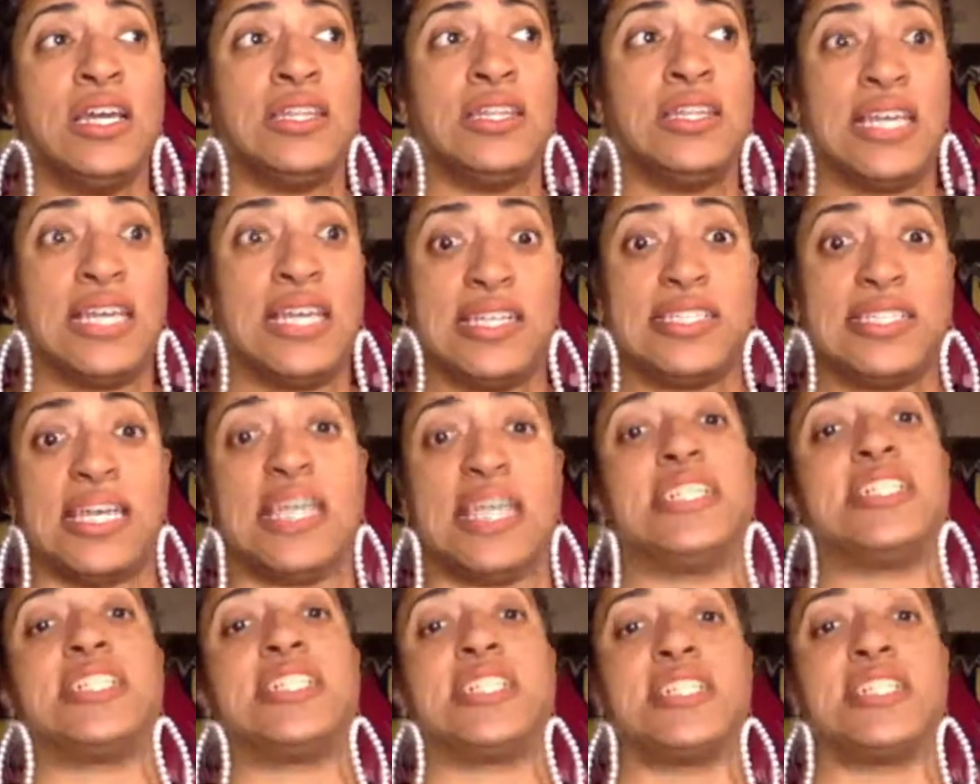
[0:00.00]

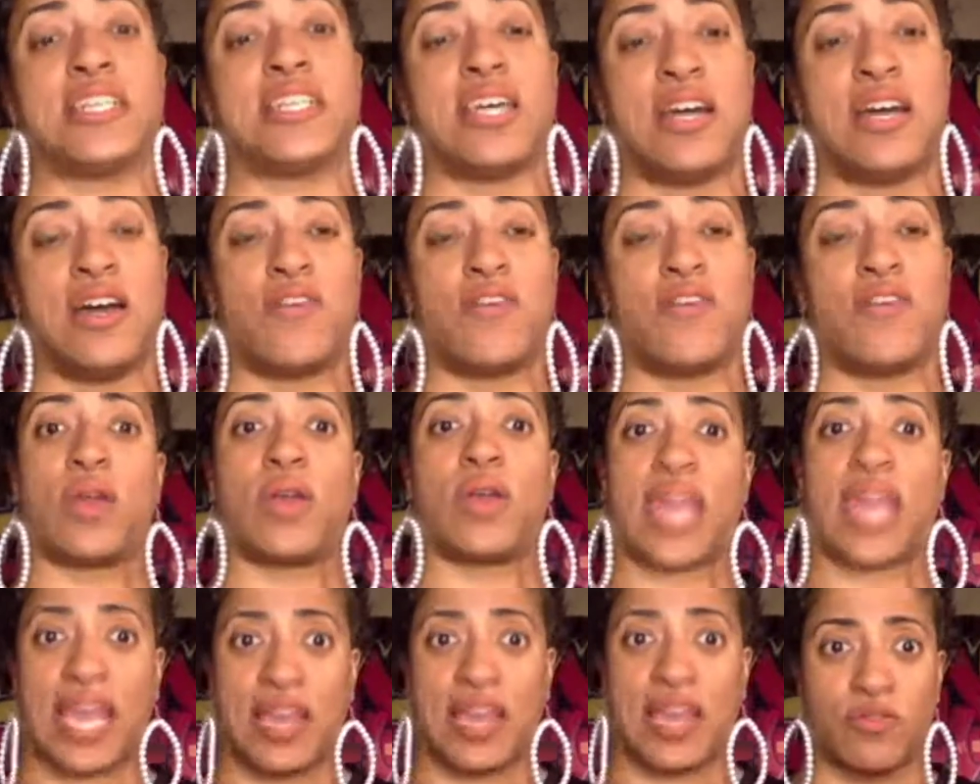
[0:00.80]
intentions of,
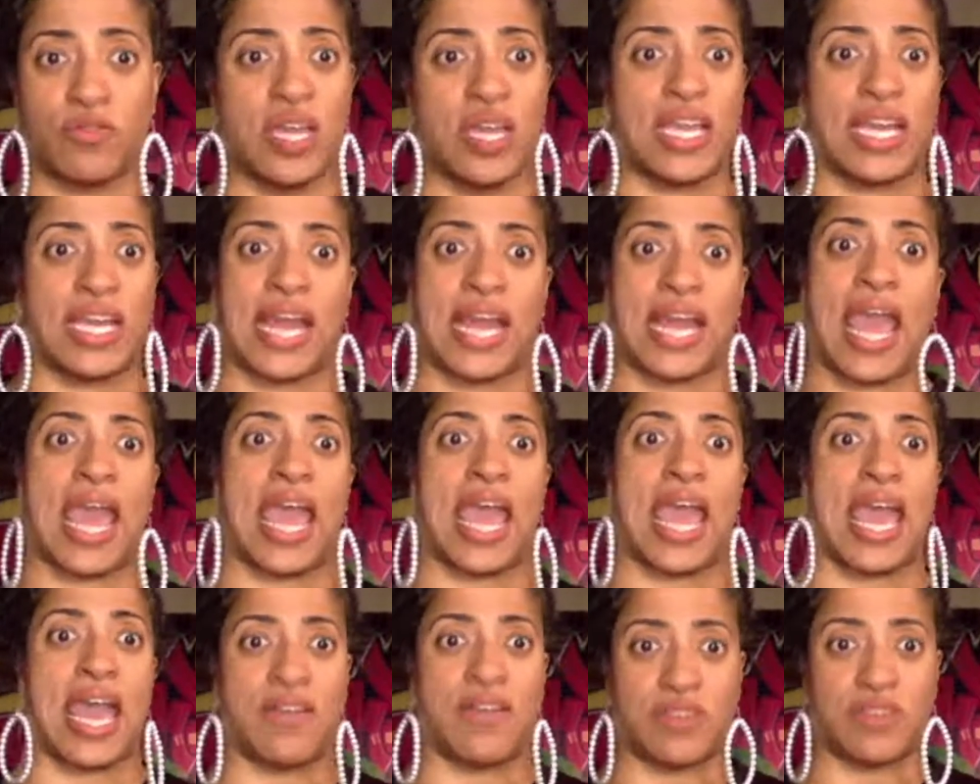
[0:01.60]
okay, if we can
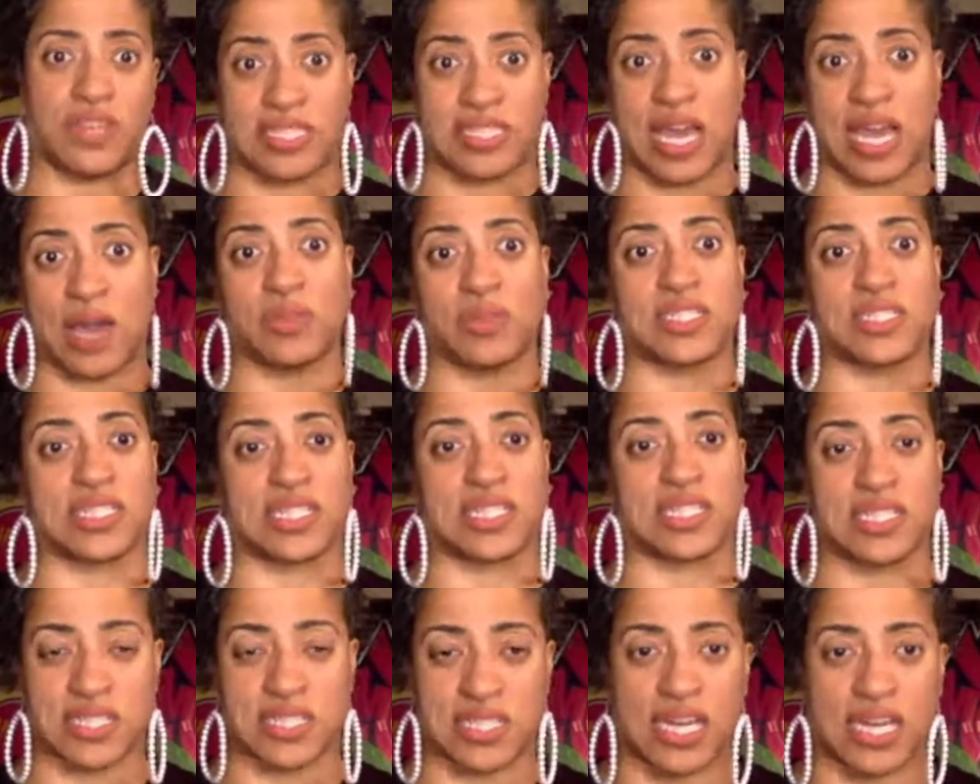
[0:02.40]
have, because that was the
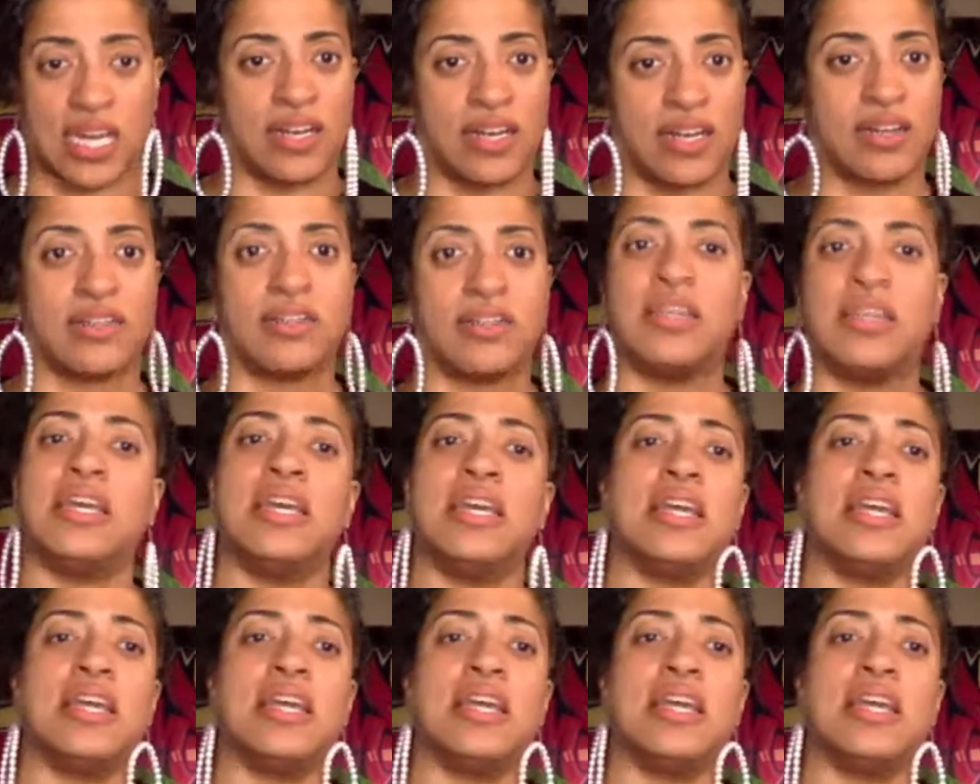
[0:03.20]
concern,